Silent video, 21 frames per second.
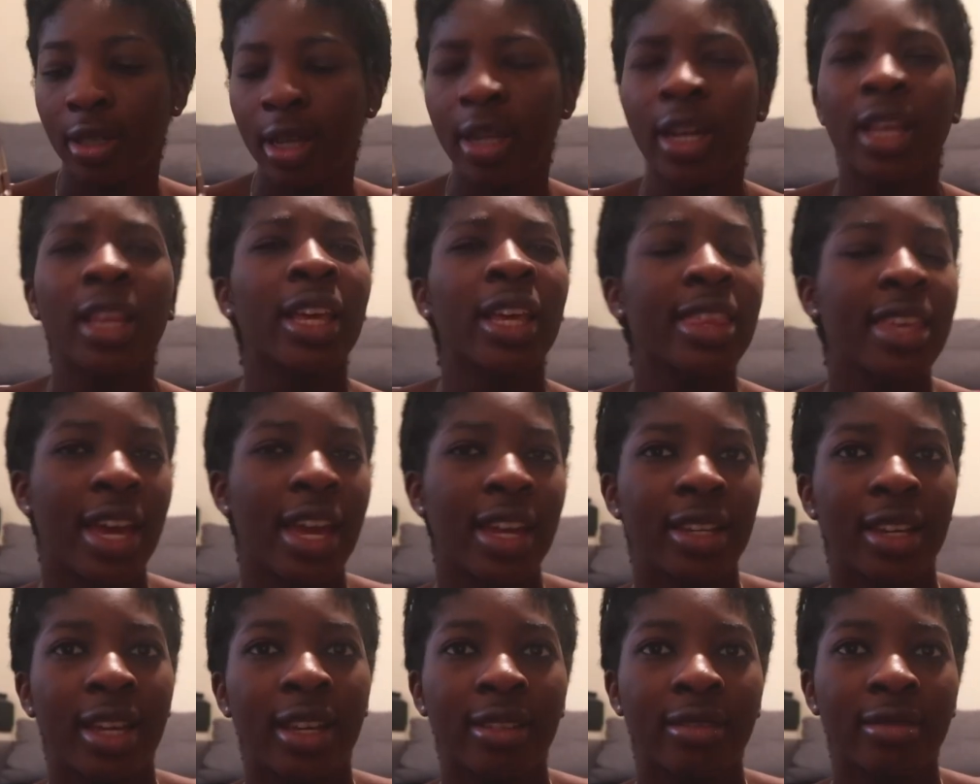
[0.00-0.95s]
And I like the
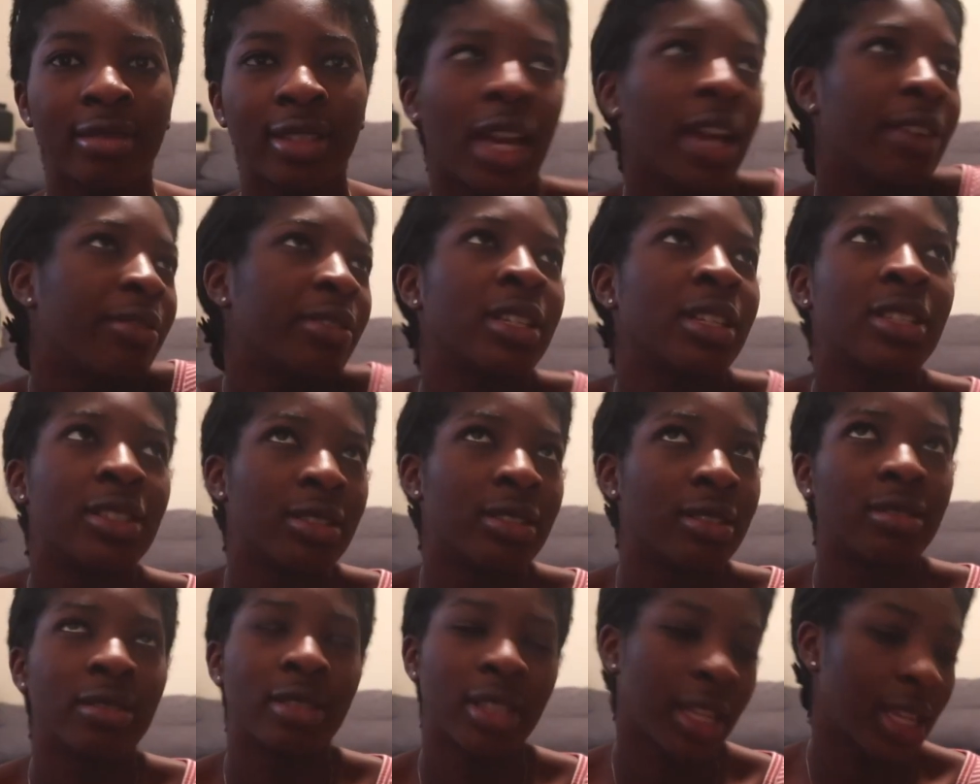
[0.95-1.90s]
ending. Yeah, I really
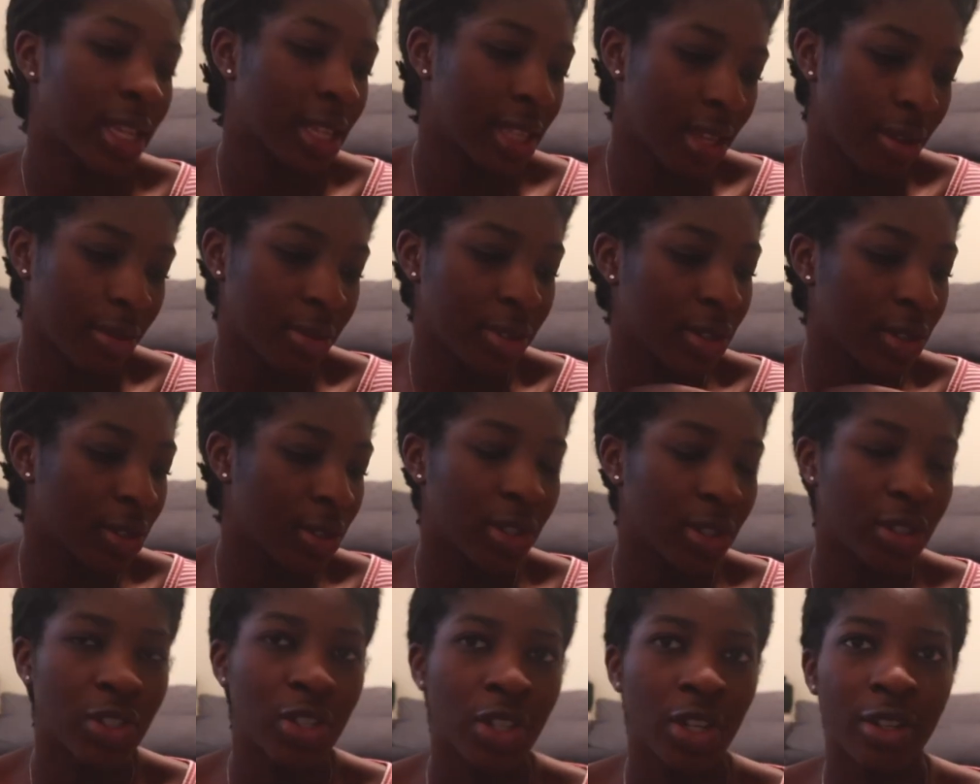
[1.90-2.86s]
do. Like, it was a
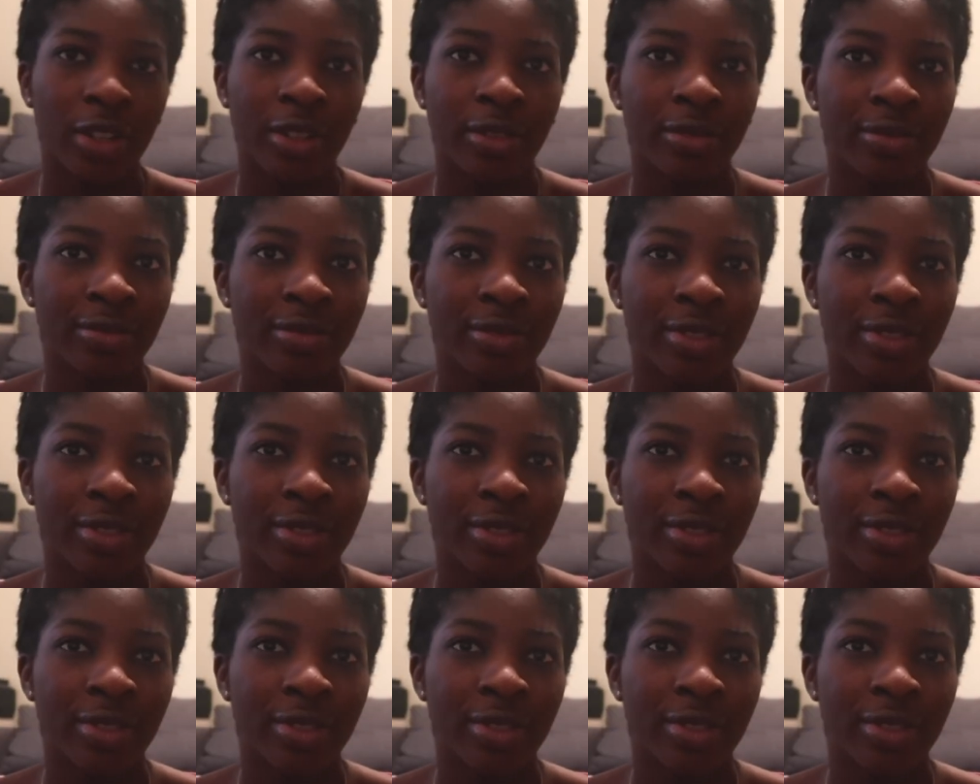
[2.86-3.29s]
good show.